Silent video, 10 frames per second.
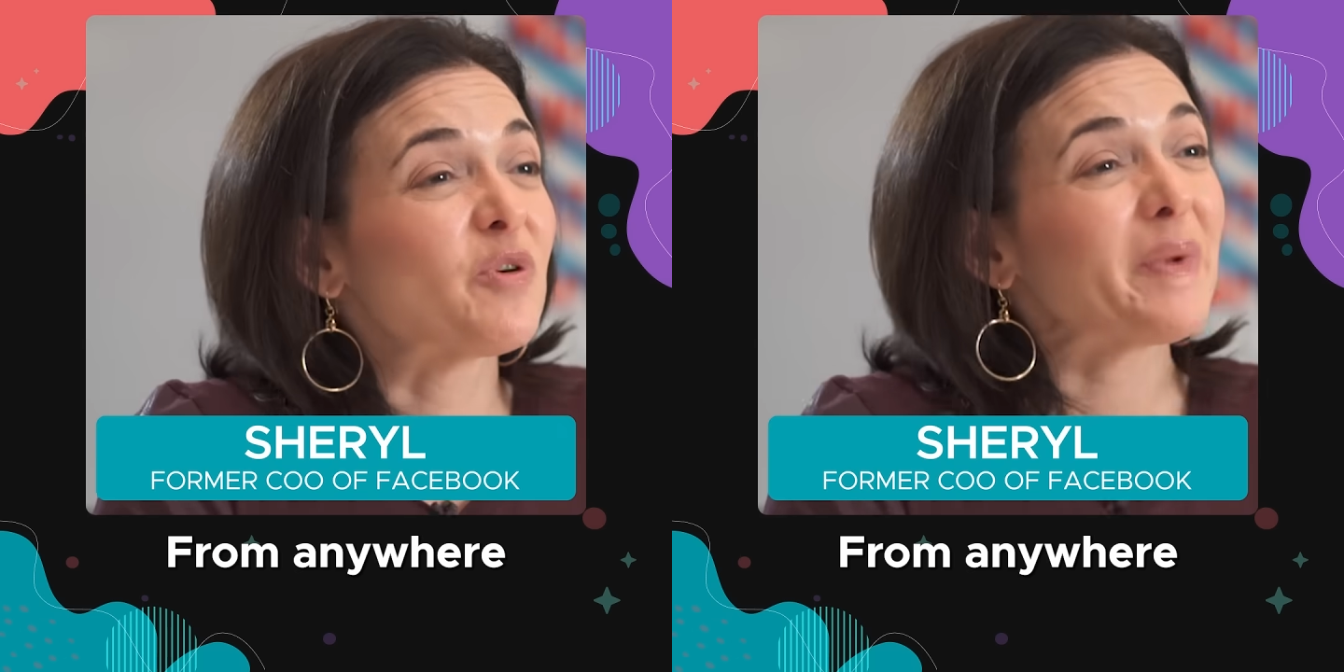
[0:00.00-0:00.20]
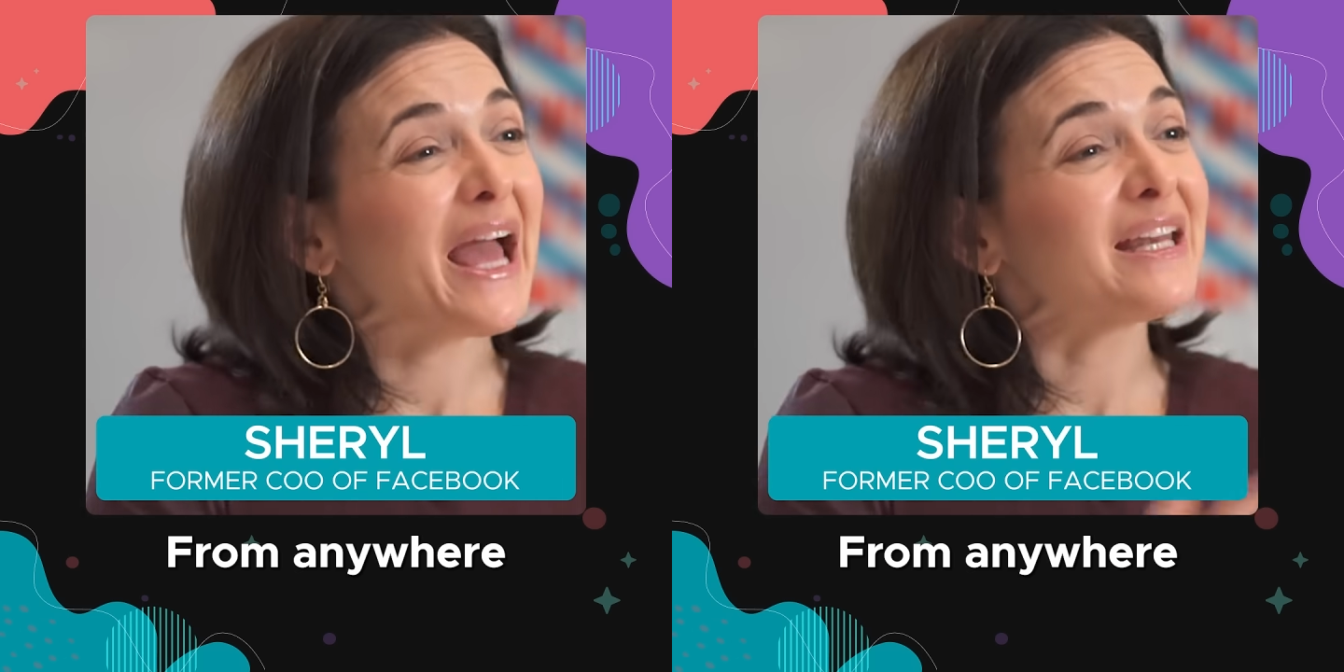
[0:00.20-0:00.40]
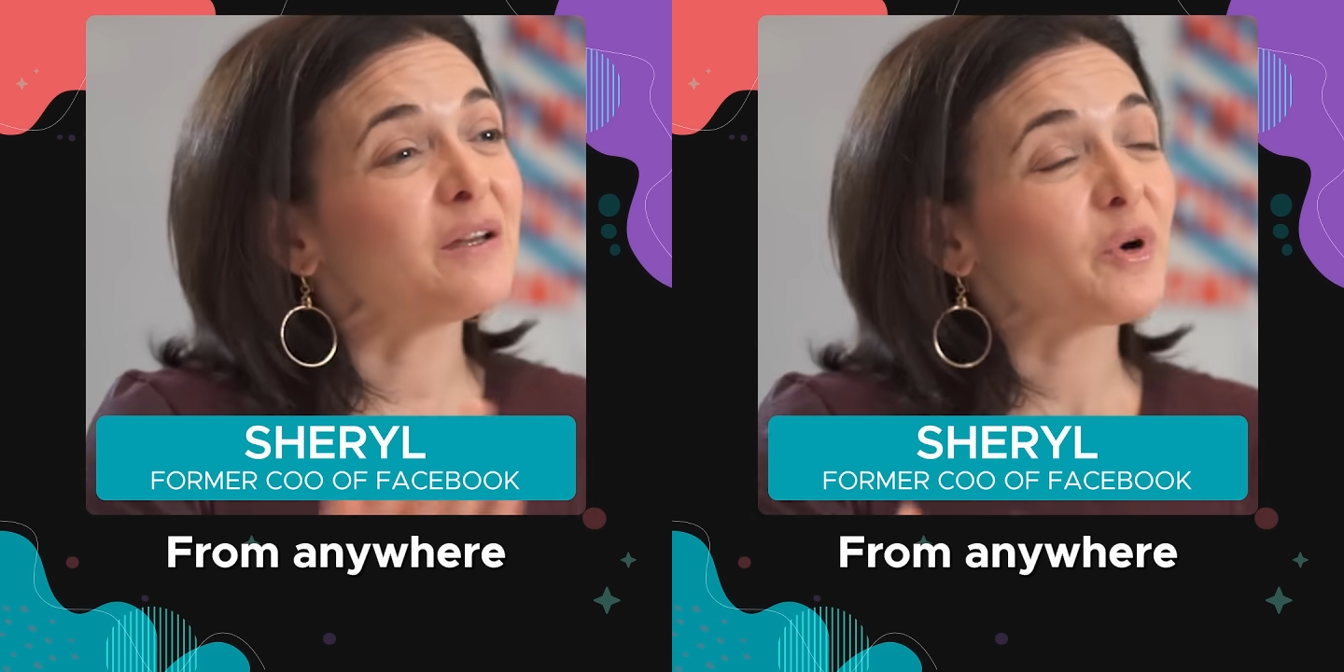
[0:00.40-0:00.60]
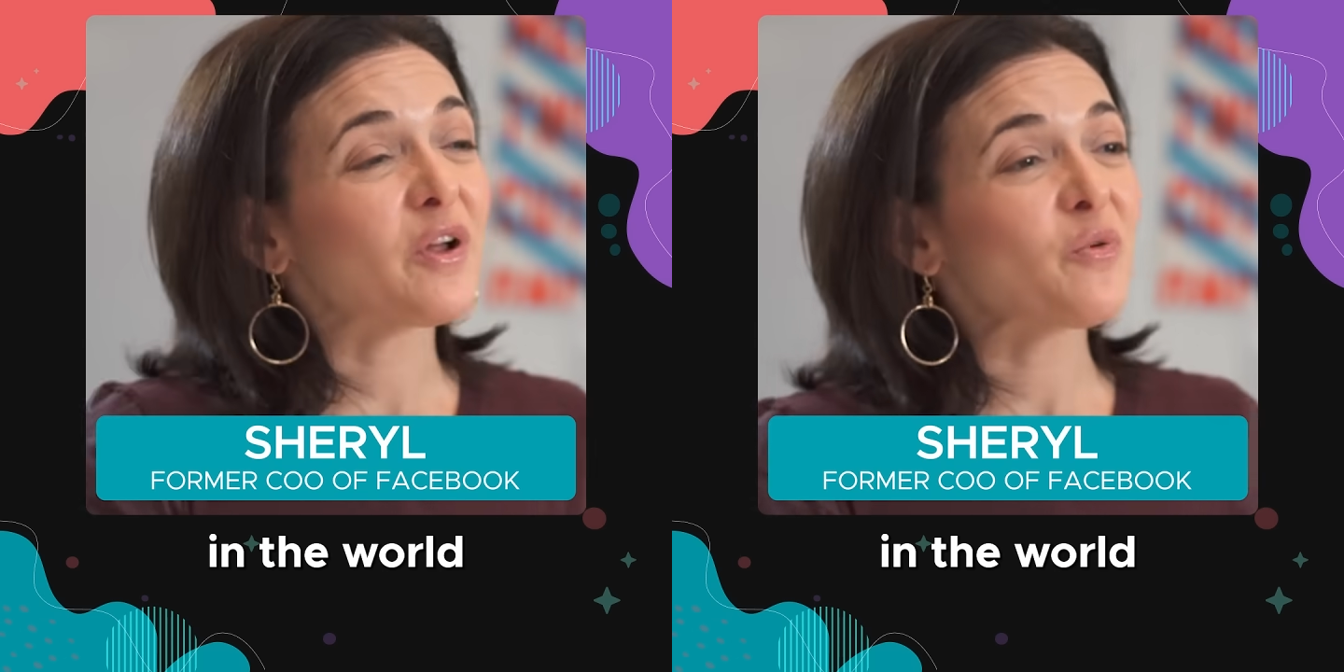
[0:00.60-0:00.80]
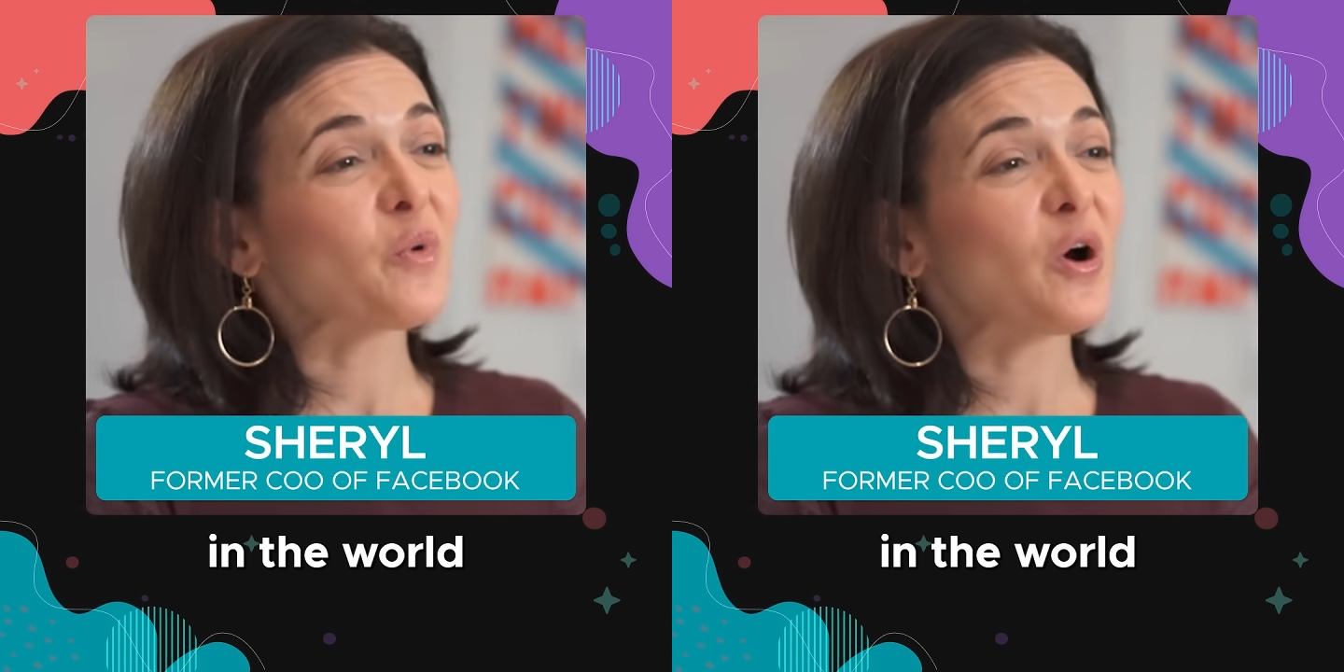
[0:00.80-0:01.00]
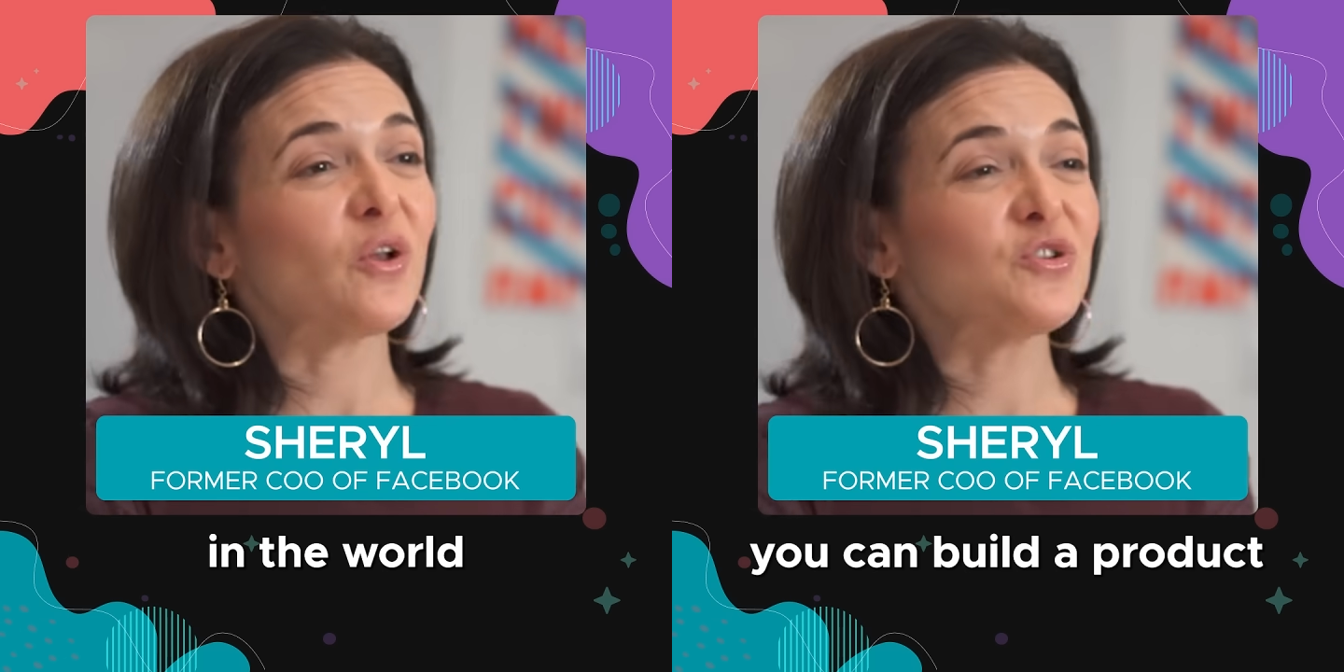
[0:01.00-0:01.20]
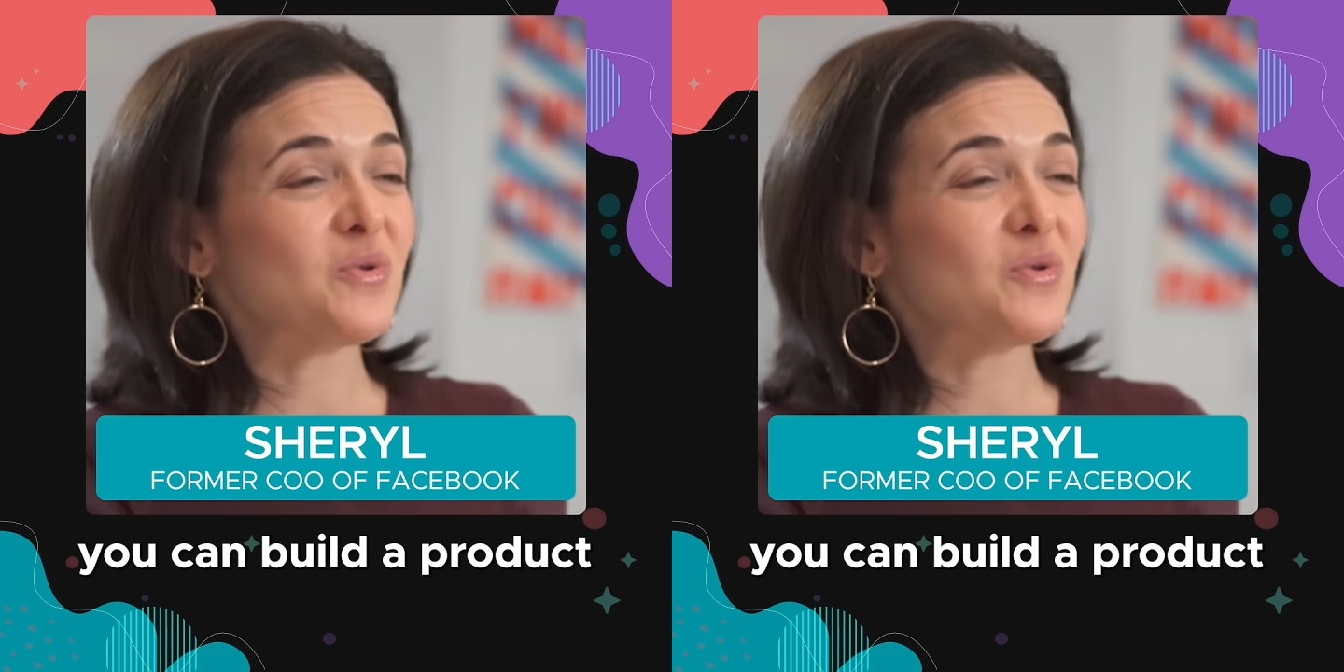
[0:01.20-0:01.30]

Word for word: From anywhere in the world,